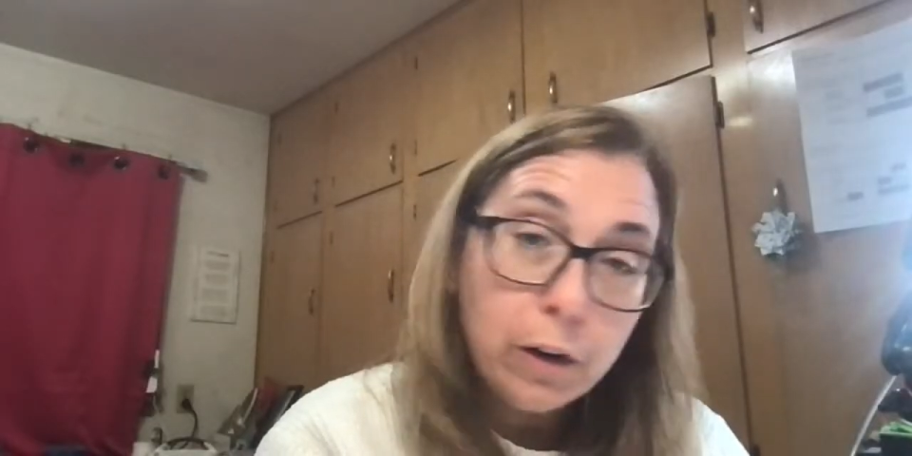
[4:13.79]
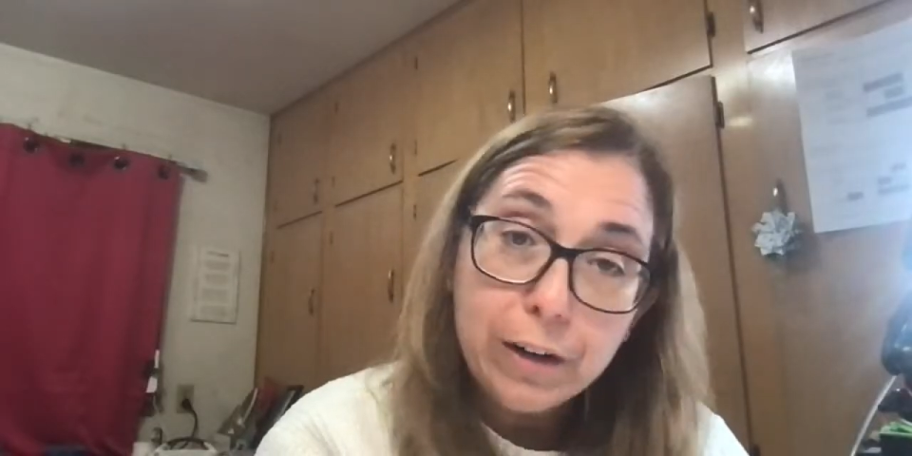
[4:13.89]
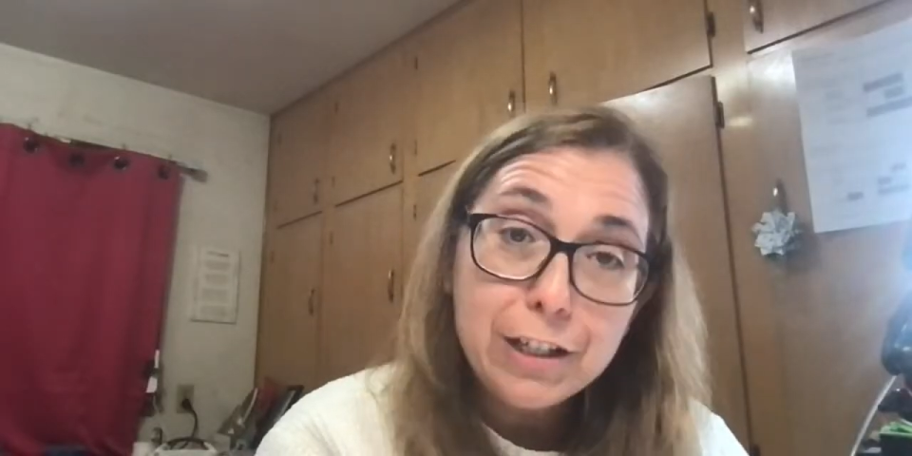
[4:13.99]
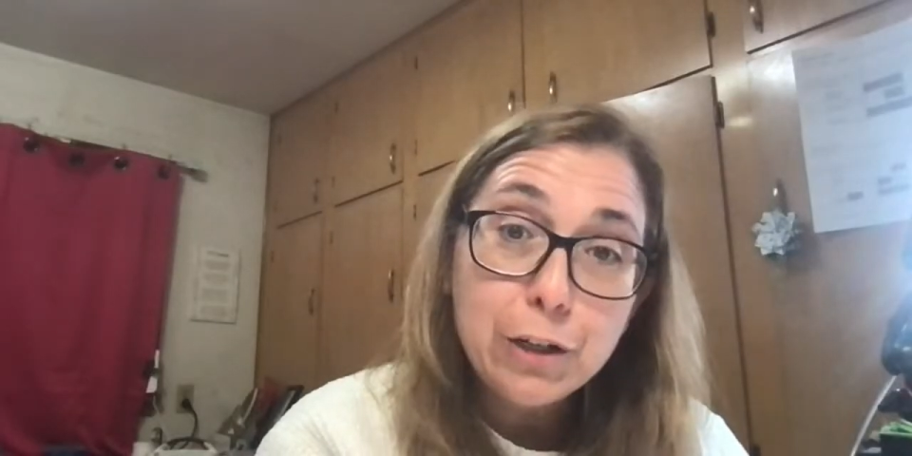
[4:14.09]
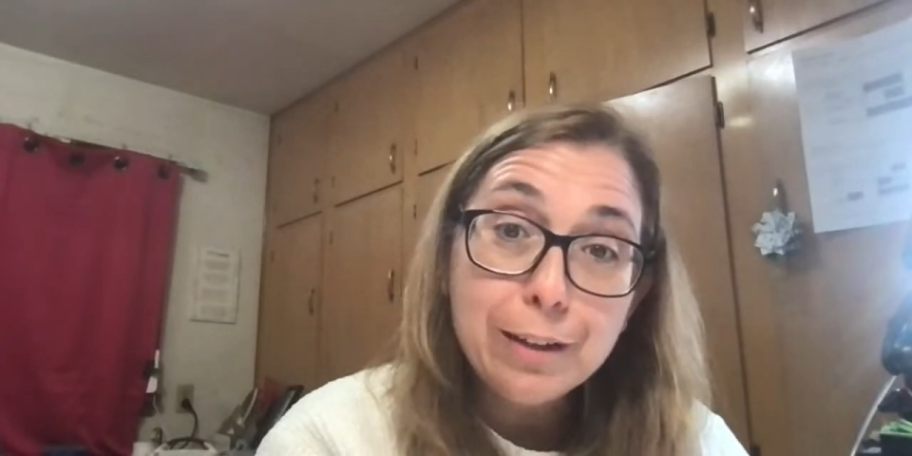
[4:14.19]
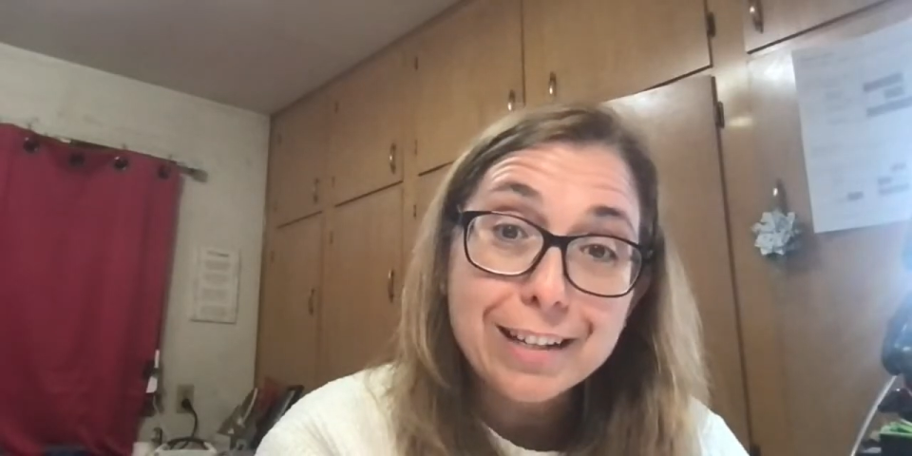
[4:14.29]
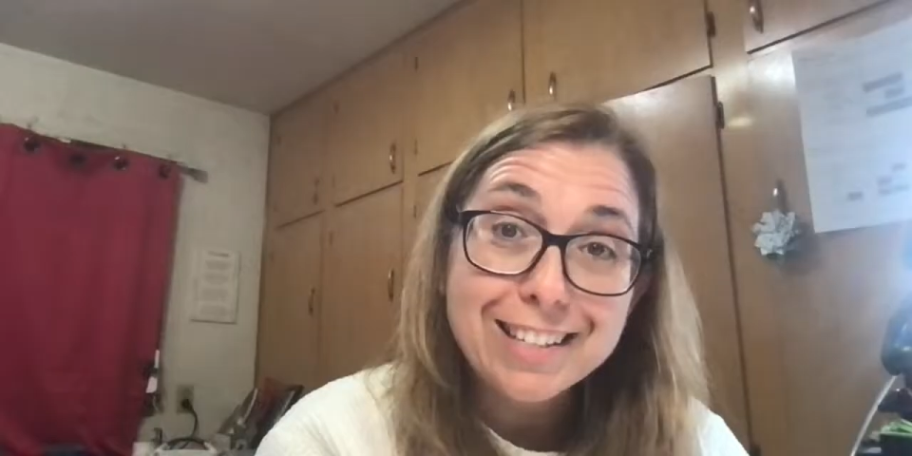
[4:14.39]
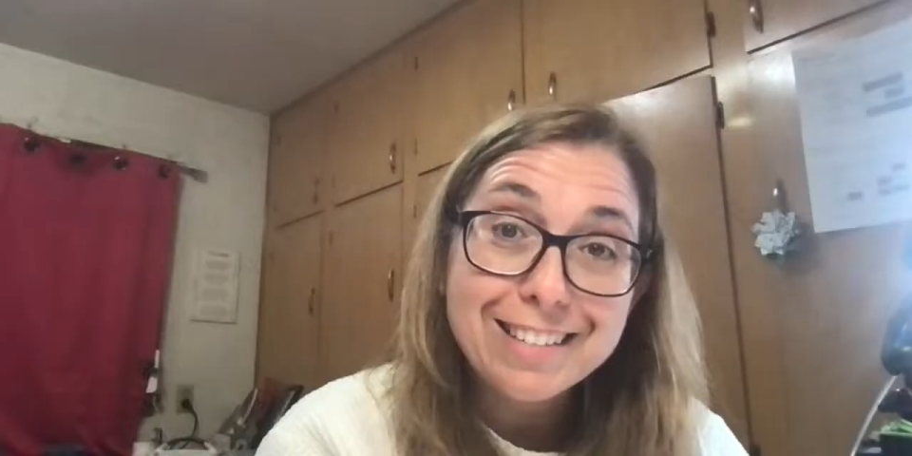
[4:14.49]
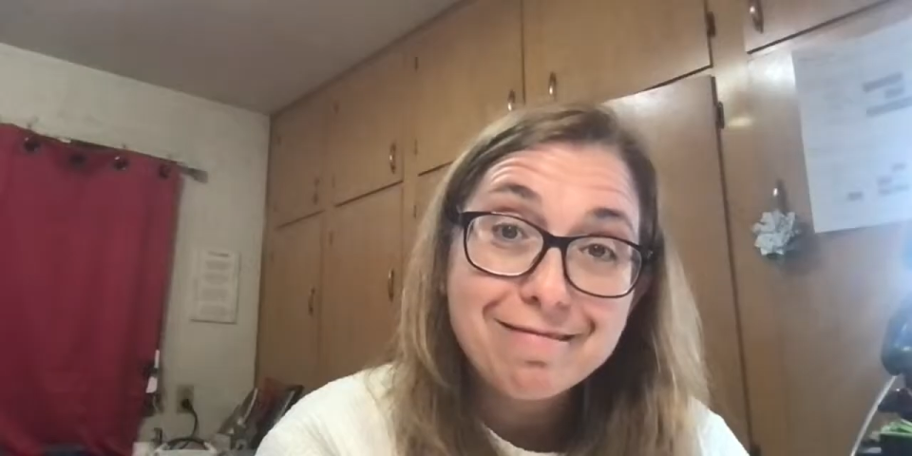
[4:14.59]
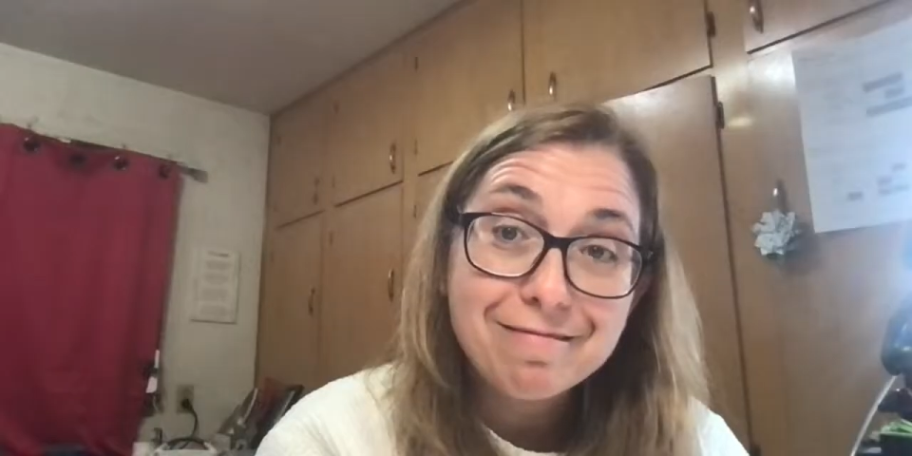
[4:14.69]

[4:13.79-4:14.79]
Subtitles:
going to do this.